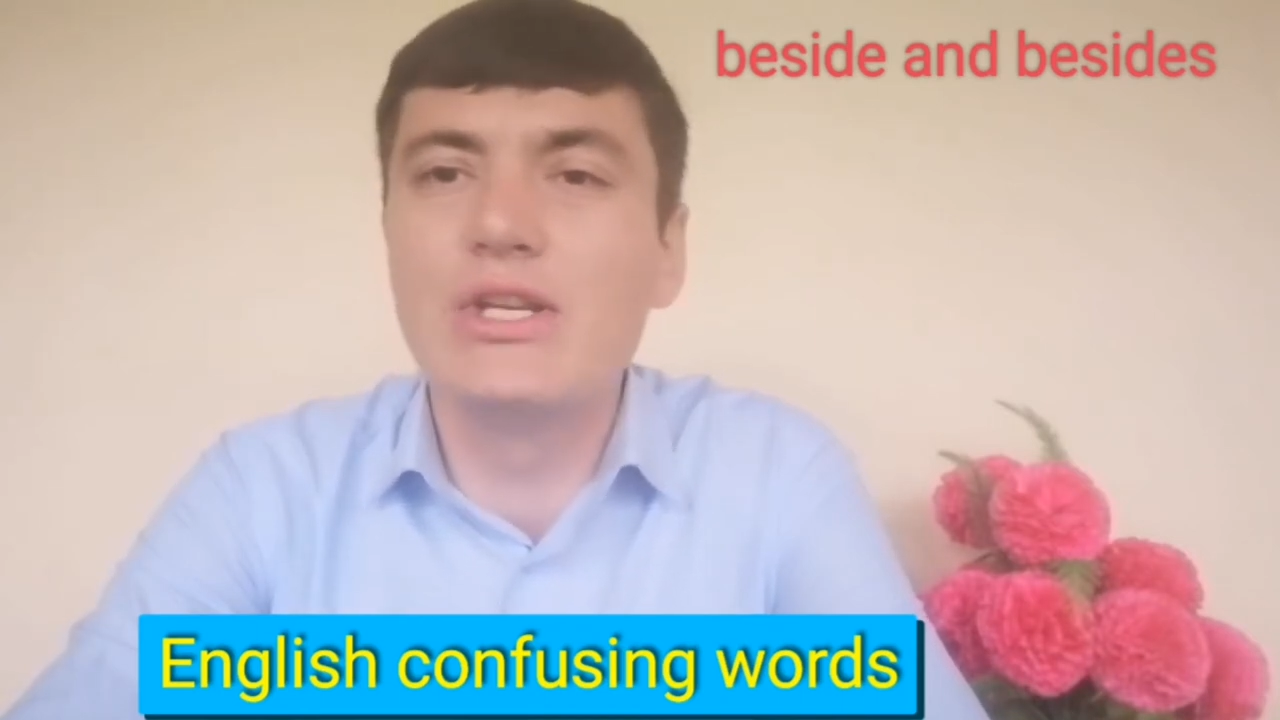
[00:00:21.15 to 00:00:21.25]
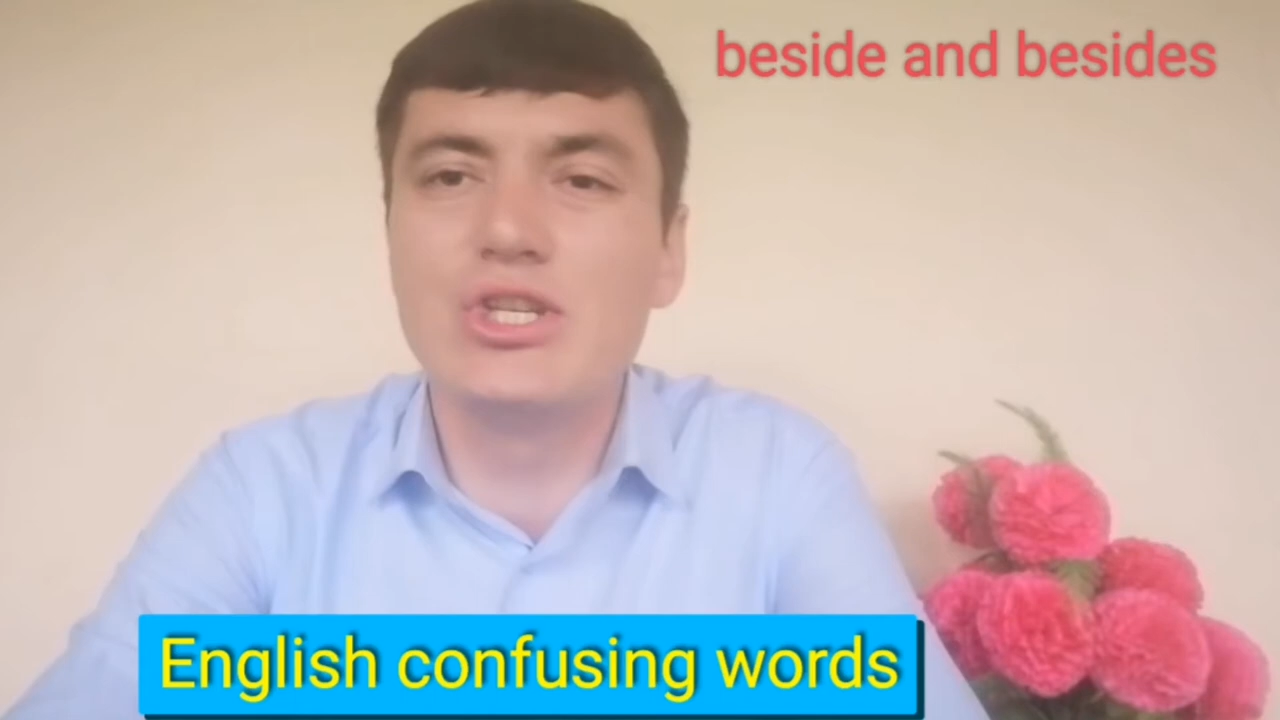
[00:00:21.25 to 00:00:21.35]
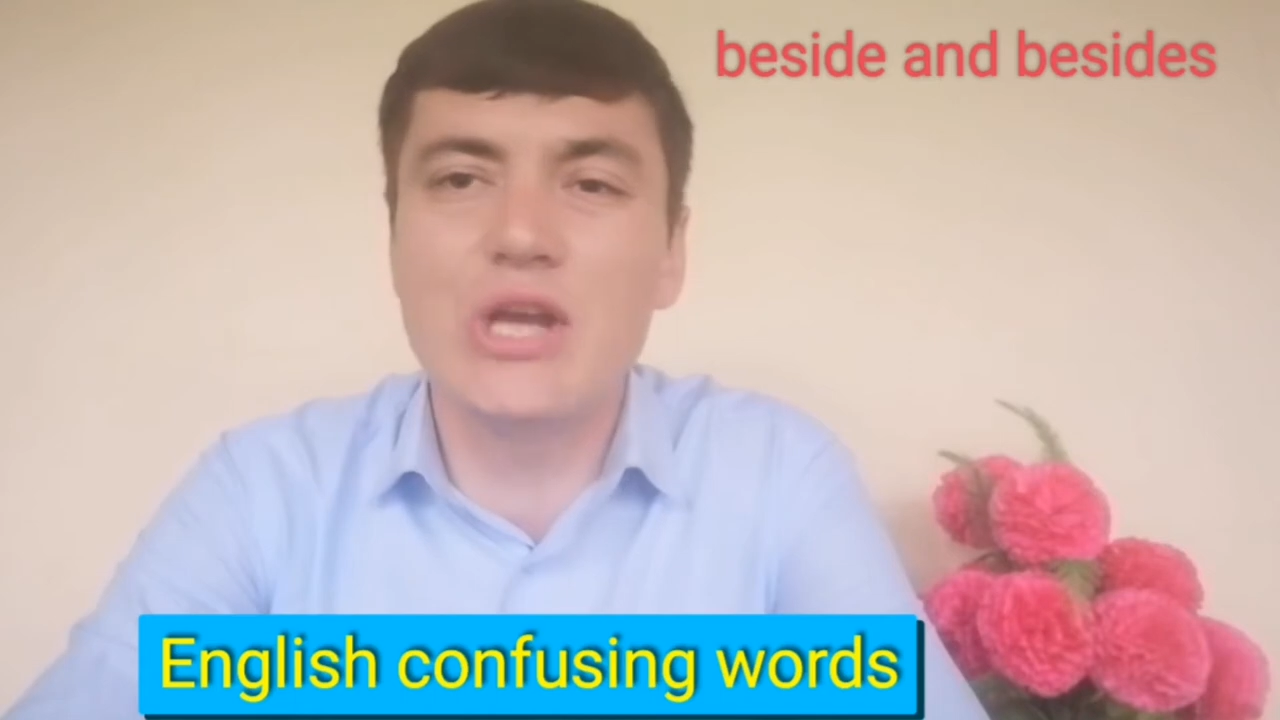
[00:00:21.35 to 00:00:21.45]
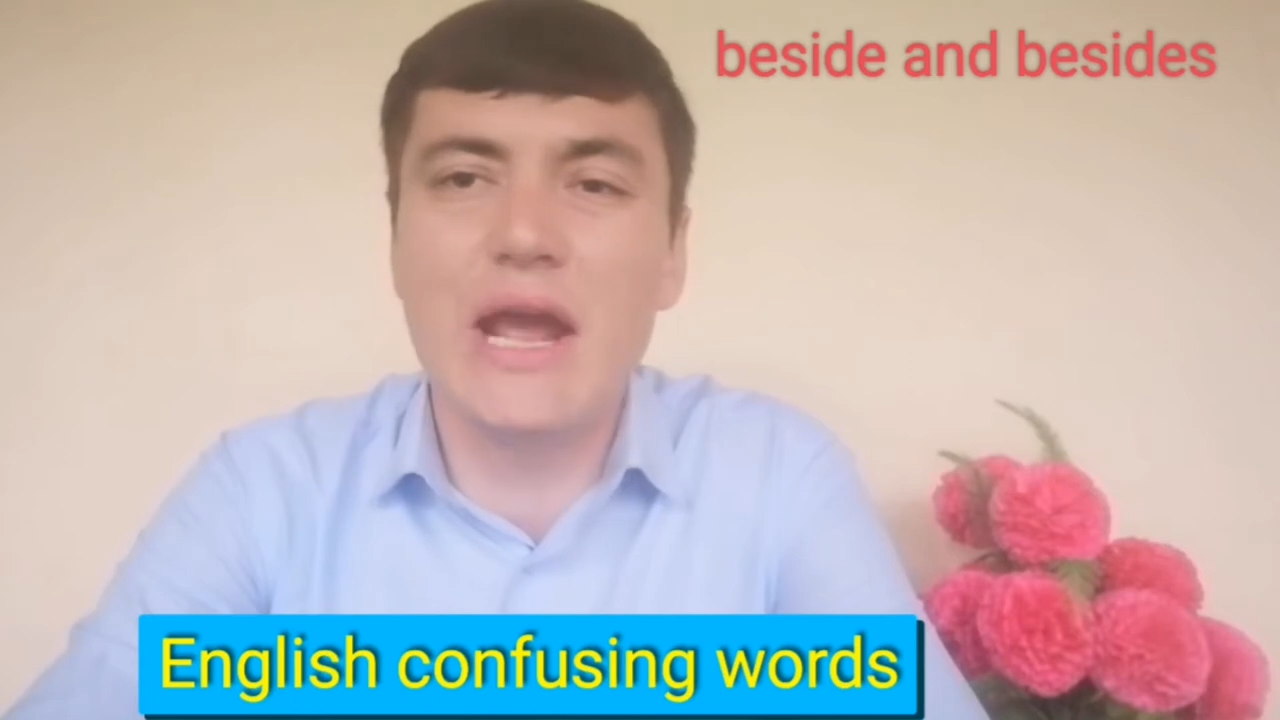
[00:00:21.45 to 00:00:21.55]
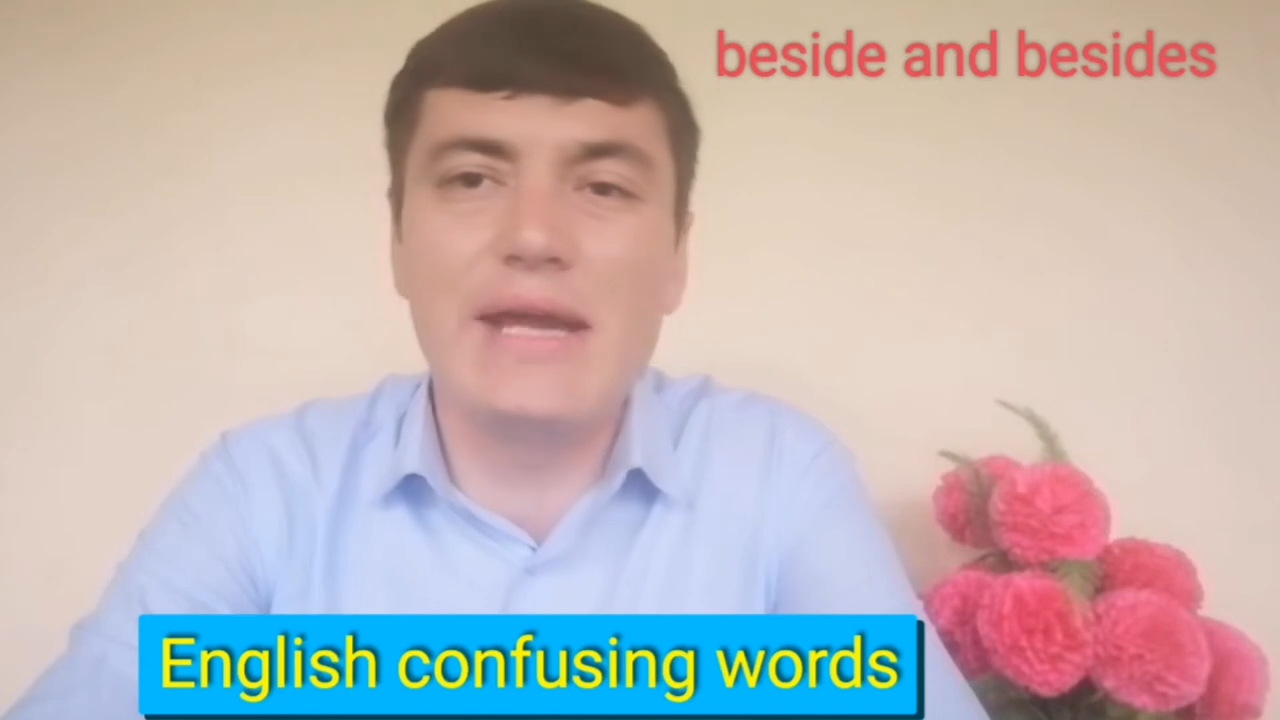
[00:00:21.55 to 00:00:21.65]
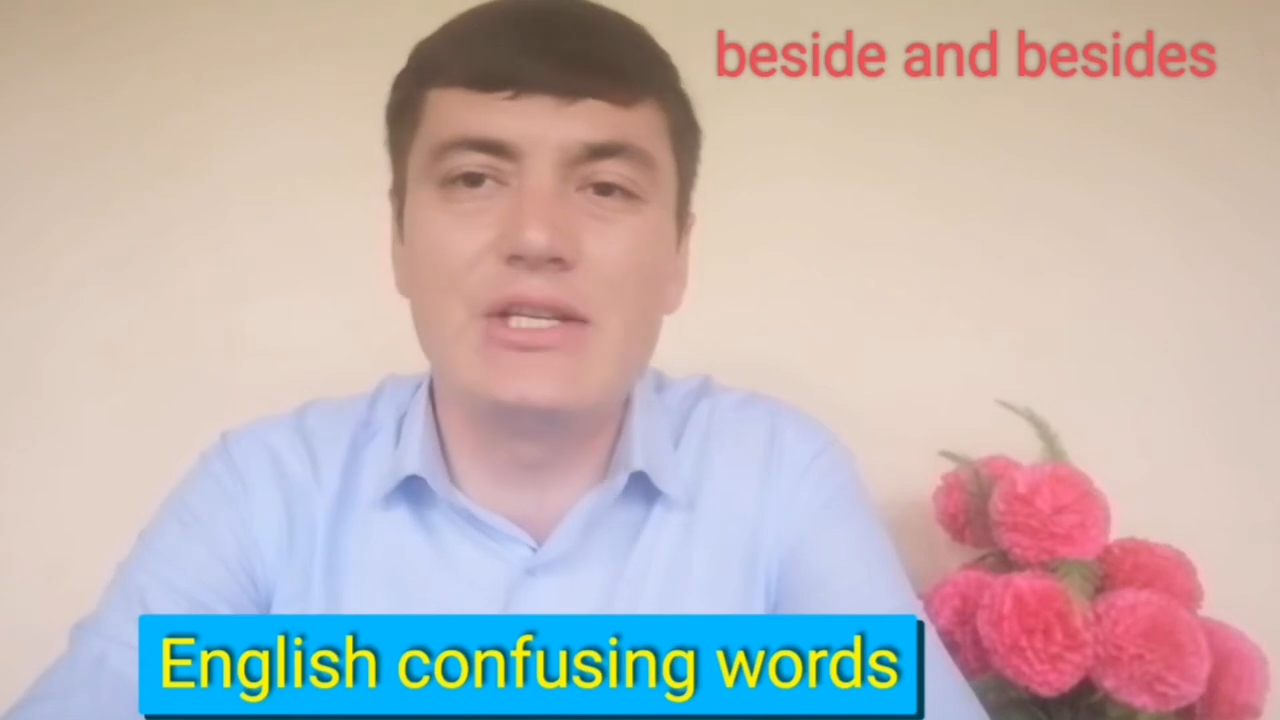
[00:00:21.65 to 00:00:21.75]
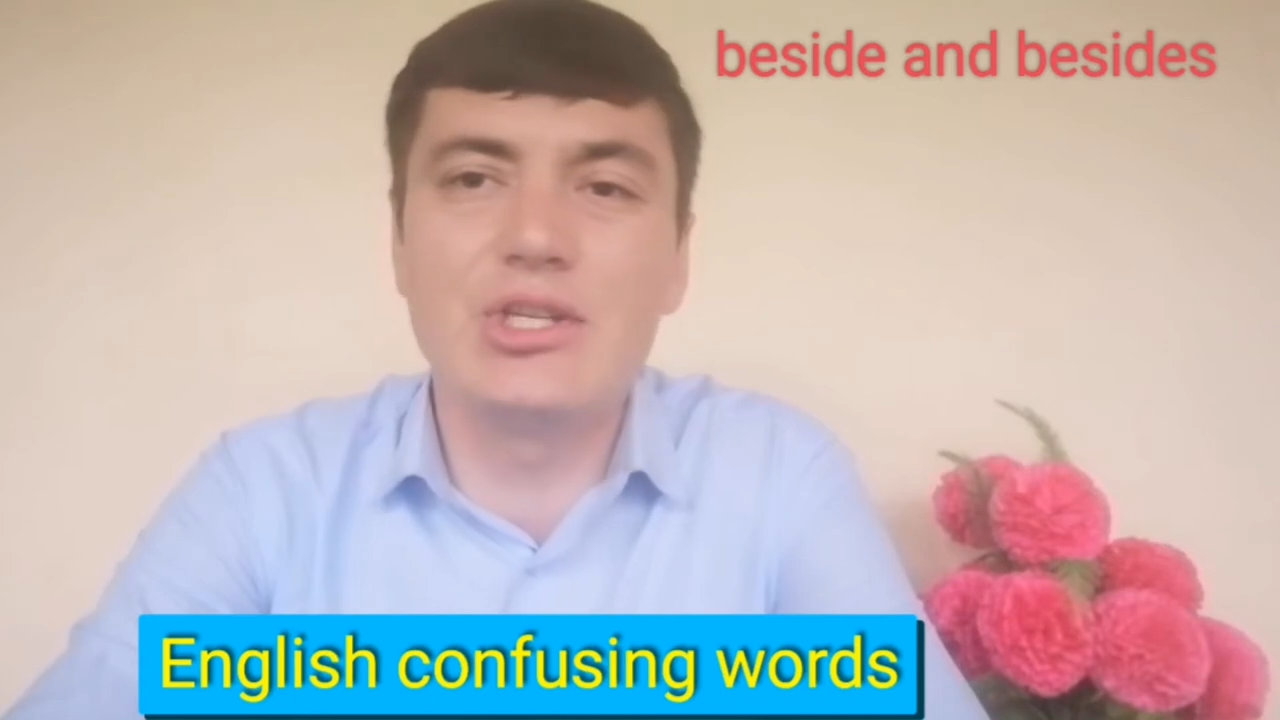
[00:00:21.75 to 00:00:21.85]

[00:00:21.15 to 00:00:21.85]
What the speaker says: change